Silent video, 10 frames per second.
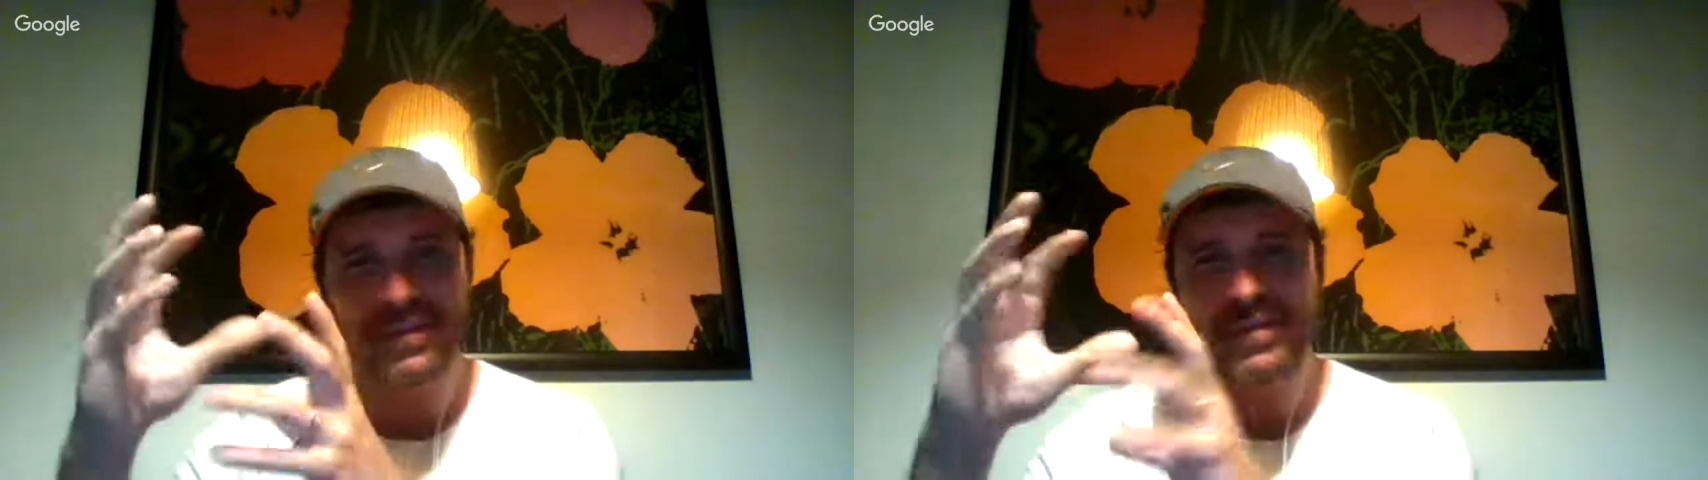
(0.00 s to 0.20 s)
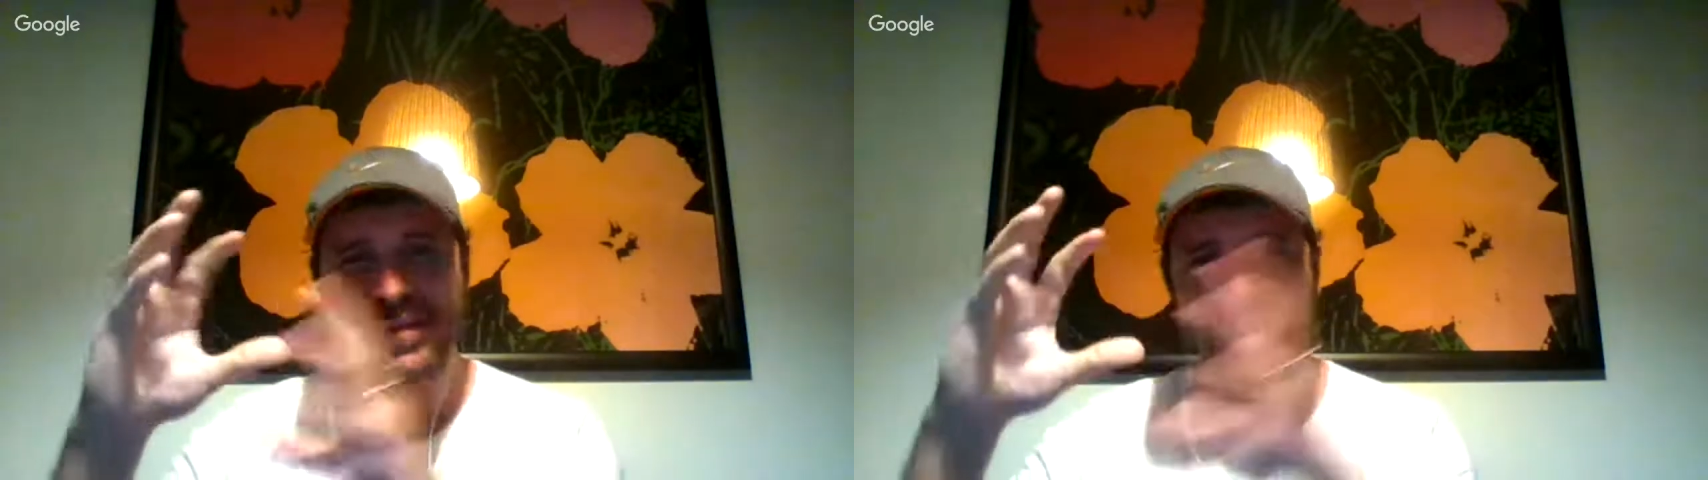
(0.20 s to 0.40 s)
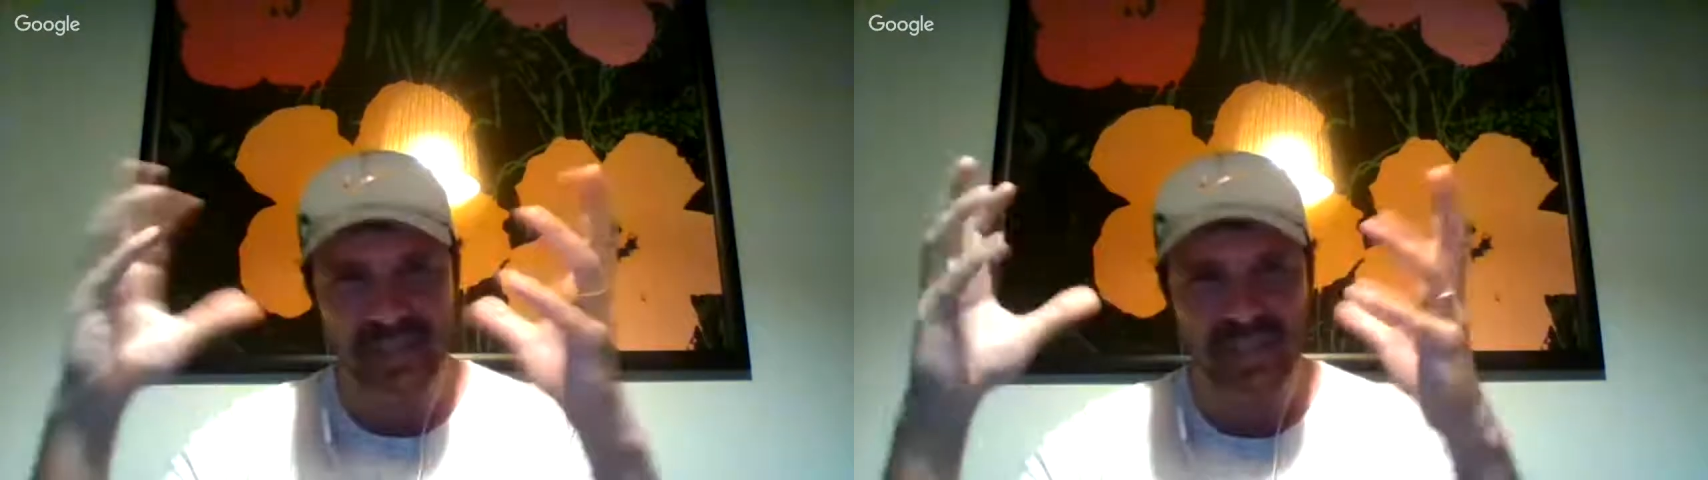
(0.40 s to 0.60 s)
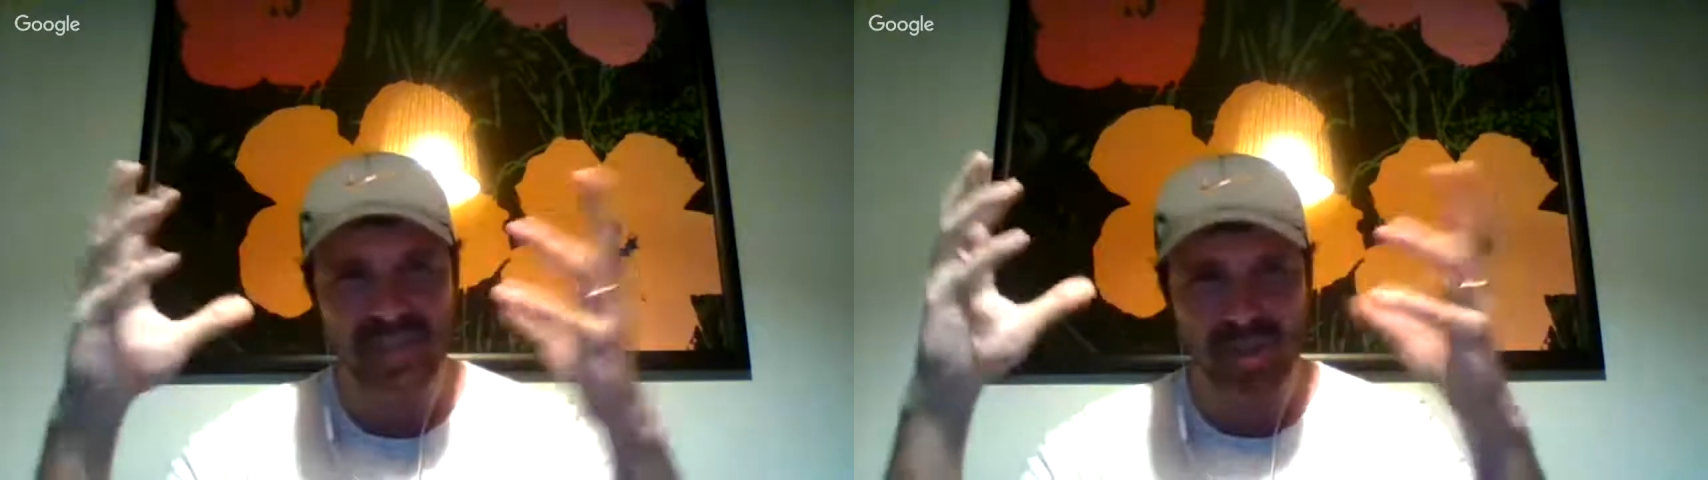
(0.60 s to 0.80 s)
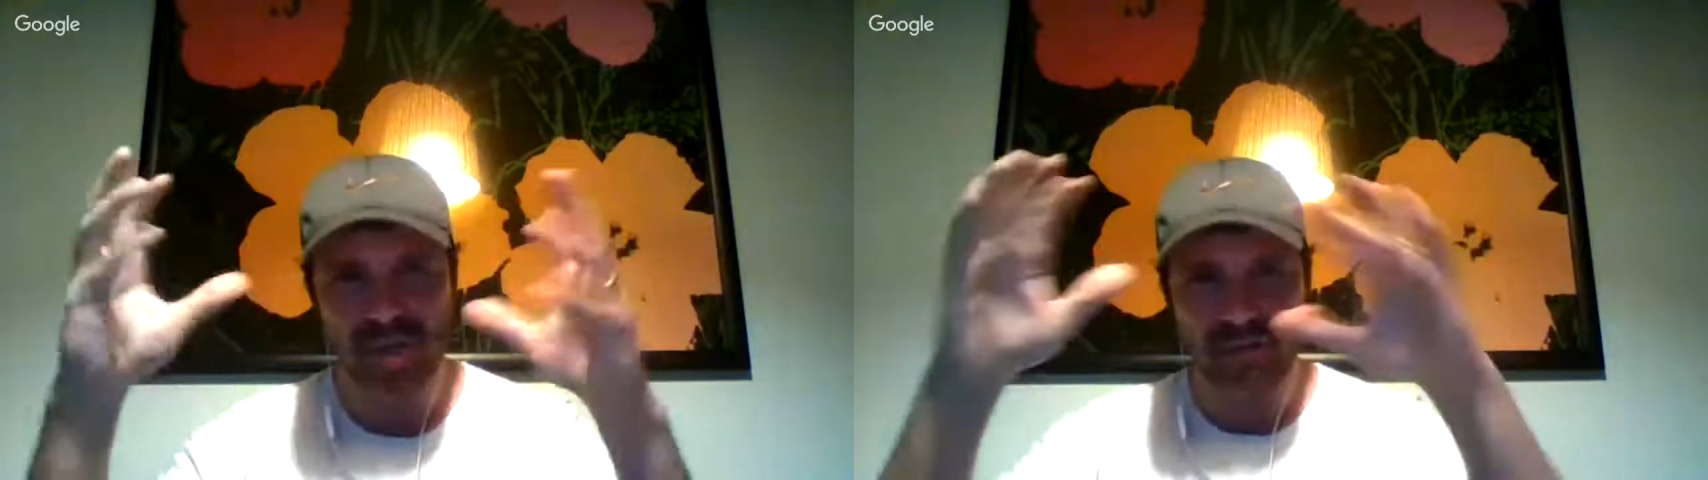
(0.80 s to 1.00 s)
these
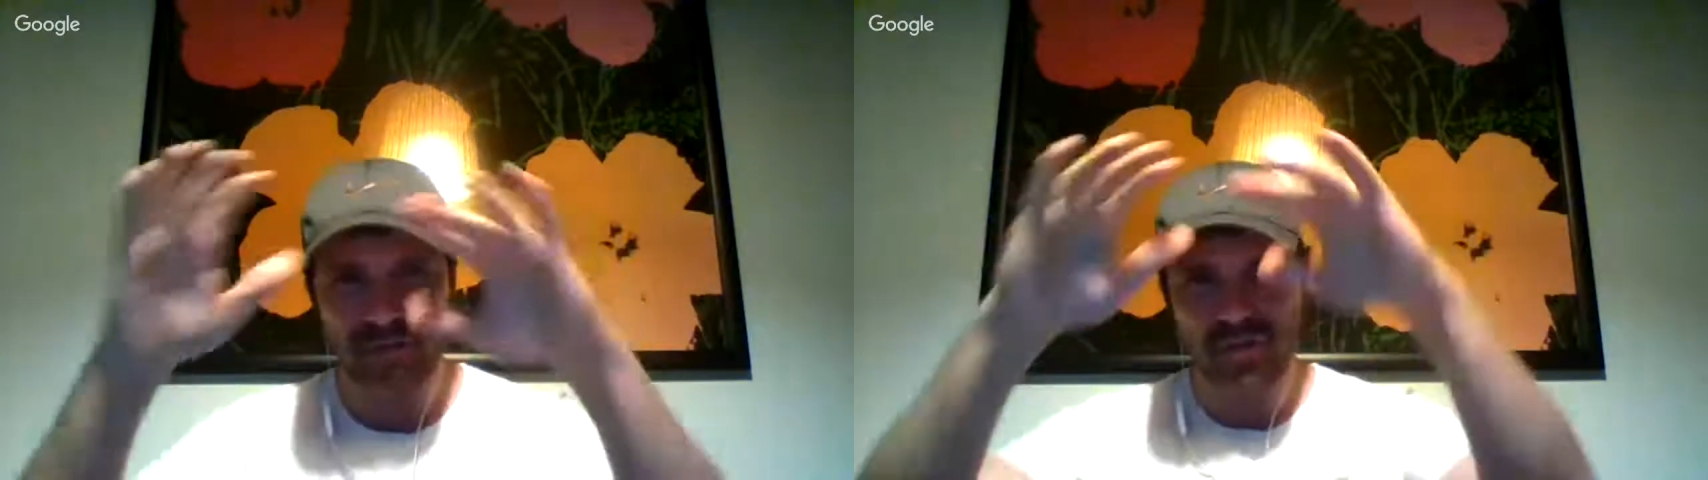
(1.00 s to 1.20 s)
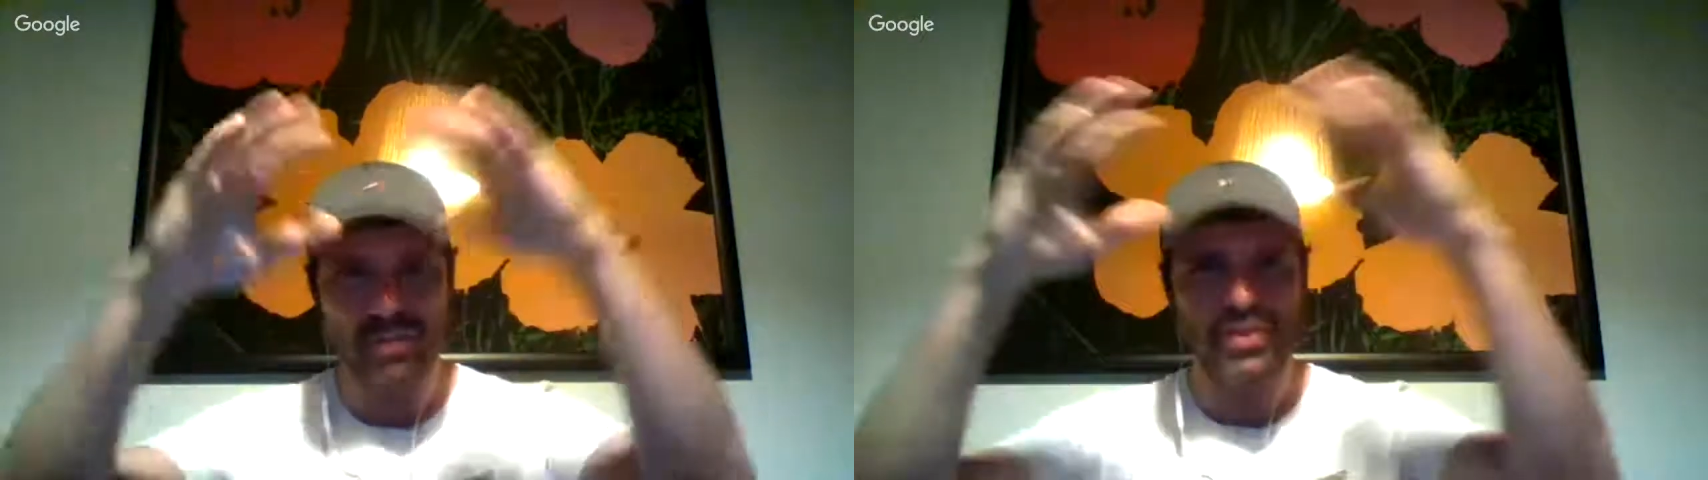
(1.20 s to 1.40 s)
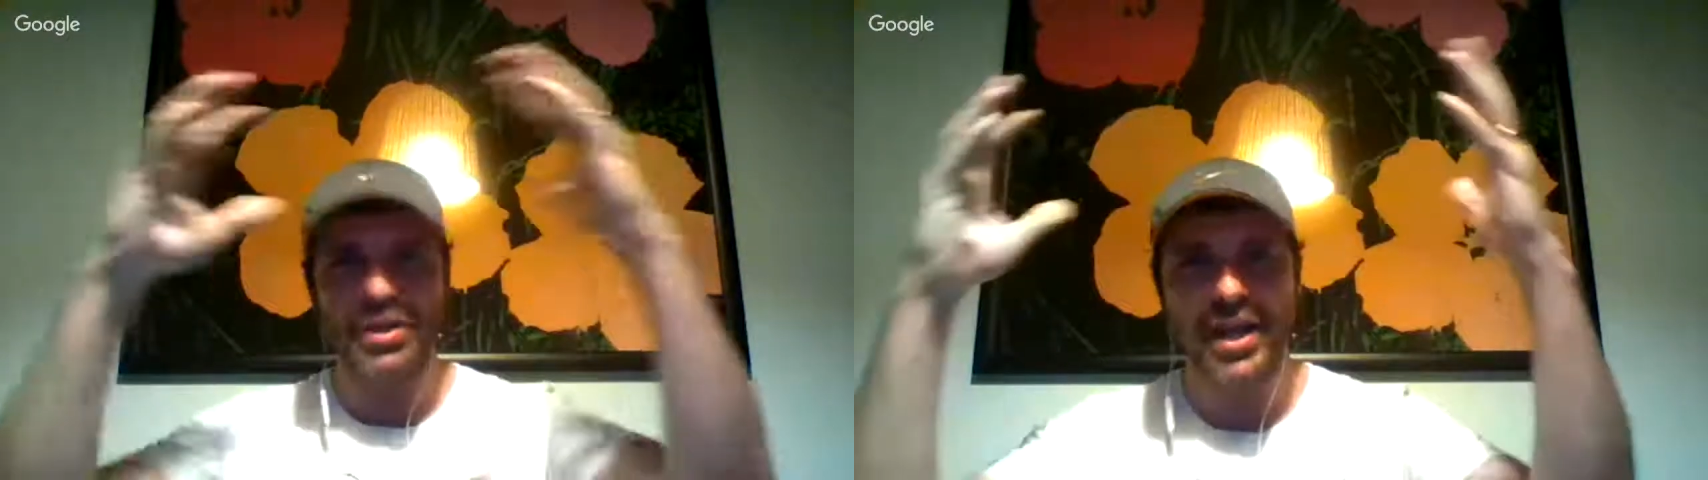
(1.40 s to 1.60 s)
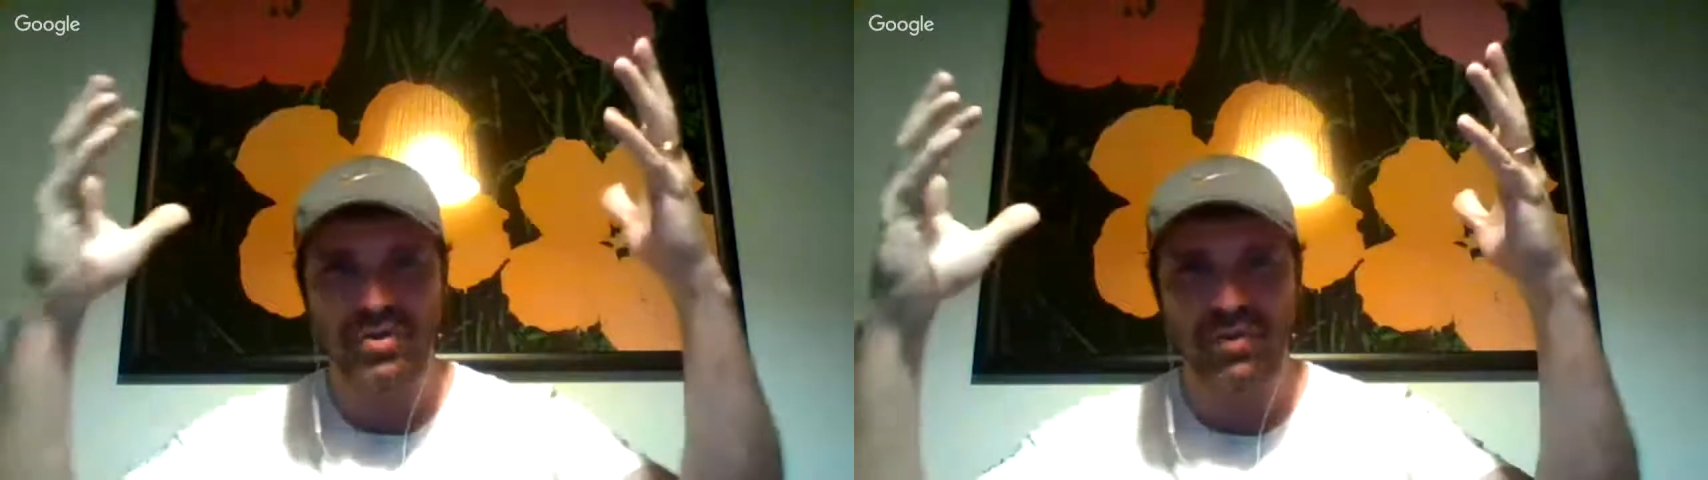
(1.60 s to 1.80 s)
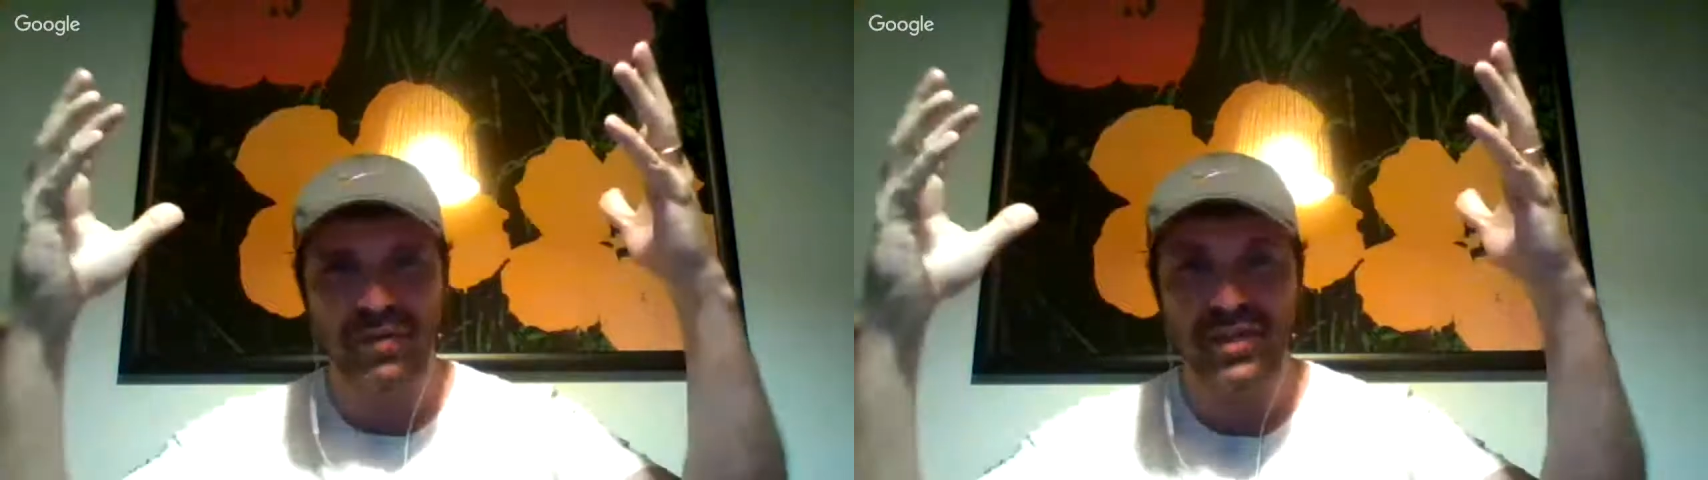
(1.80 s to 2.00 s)
sort of
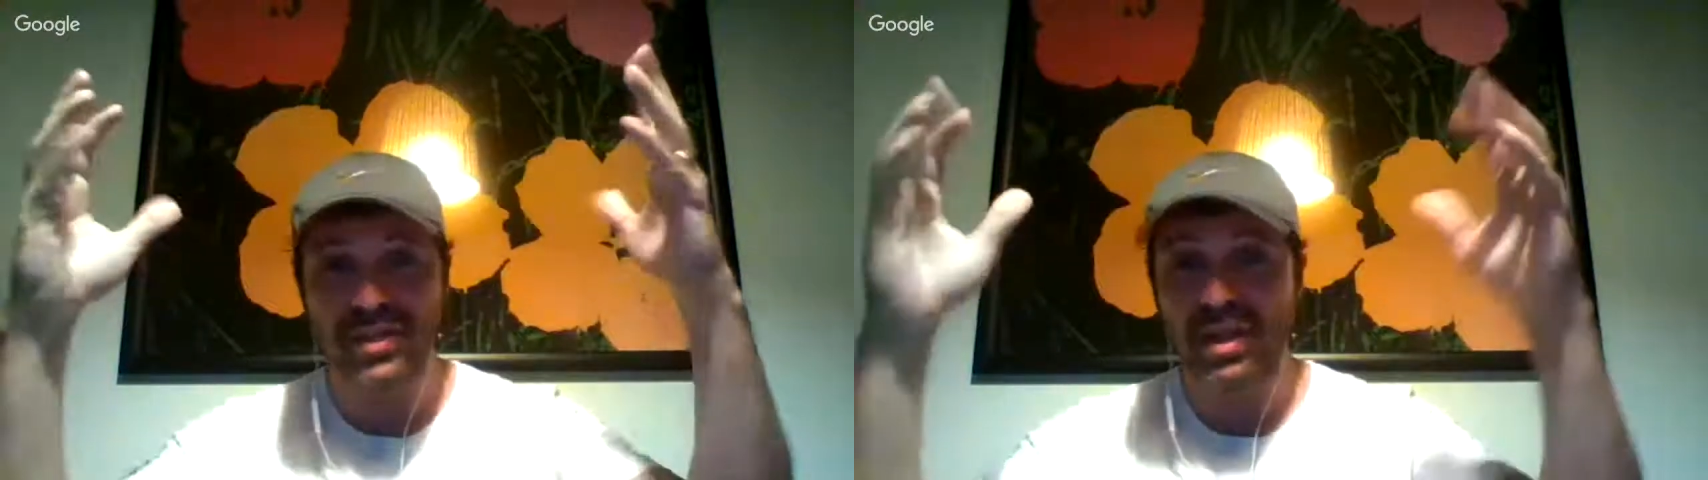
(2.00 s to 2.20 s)
supernatural things,